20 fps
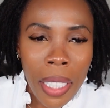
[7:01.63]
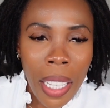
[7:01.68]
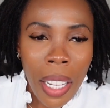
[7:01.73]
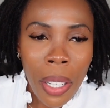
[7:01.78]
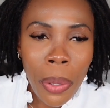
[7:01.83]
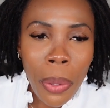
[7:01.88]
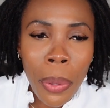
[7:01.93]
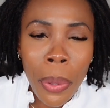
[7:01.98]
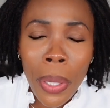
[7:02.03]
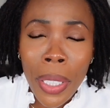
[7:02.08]
that,
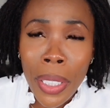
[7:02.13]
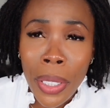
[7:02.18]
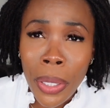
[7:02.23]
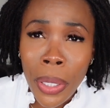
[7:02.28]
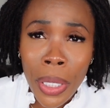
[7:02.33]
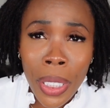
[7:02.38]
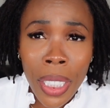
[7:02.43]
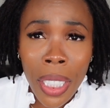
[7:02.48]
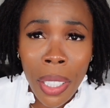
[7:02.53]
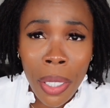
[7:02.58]
oh, he's
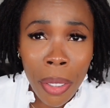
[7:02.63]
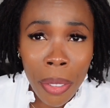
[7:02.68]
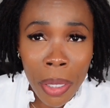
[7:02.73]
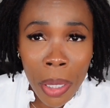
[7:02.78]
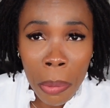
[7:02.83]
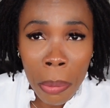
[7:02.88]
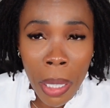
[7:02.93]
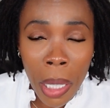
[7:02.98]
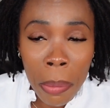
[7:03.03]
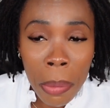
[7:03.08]
such a
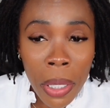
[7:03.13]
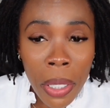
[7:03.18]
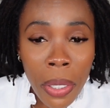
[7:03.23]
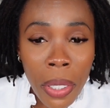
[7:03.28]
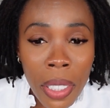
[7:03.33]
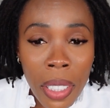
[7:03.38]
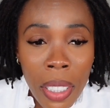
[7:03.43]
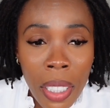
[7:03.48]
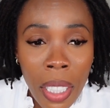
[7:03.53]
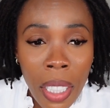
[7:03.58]
loving man,
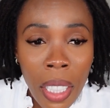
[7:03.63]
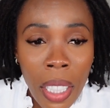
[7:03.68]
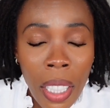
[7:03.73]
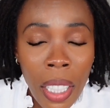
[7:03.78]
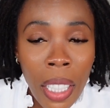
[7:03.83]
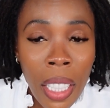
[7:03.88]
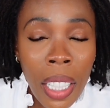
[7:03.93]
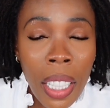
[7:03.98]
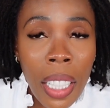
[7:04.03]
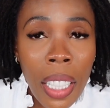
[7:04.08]
because
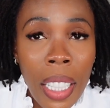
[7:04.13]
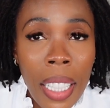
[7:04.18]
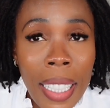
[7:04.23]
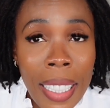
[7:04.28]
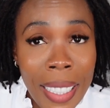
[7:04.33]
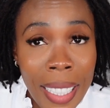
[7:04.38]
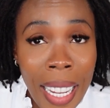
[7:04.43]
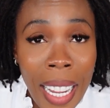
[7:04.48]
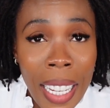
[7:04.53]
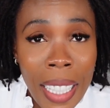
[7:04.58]

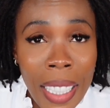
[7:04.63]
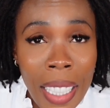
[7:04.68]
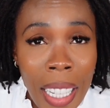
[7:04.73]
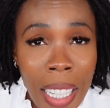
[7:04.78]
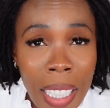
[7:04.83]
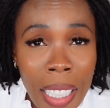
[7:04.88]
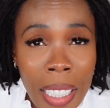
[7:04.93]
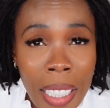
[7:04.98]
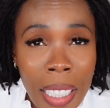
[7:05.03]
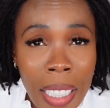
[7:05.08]
in 10
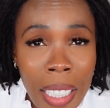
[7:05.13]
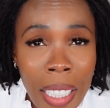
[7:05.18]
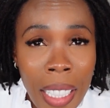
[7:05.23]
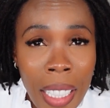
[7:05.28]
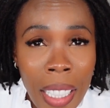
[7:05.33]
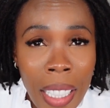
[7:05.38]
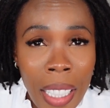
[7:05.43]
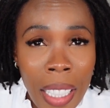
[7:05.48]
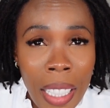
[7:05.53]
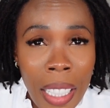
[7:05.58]

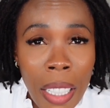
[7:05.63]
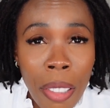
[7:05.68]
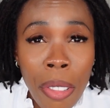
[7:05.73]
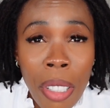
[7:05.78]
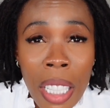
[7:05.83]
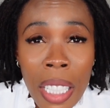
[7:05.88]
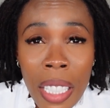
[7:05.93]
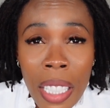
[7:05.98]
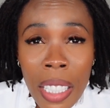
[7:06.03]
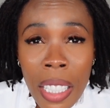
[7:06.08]
years, if
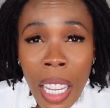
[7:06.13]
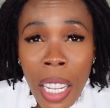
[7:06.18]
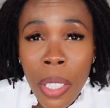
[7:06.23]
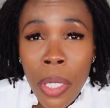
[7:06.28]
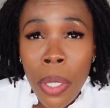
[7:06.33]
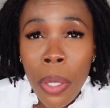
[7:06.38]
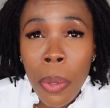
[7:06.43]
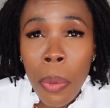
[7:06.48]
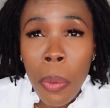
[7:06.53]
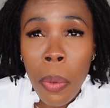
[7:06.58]
he
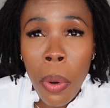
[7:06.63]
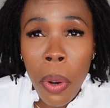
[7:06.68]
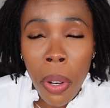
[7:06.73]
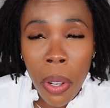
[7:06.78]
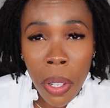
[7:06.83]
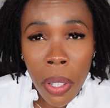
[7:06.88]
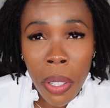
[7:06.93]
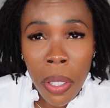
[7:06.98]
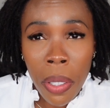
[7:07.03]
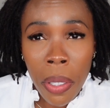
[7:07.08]
decides to
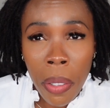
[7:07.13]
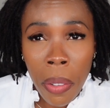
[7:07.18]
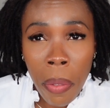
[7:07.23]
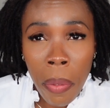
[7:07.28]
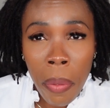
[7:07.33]
walk,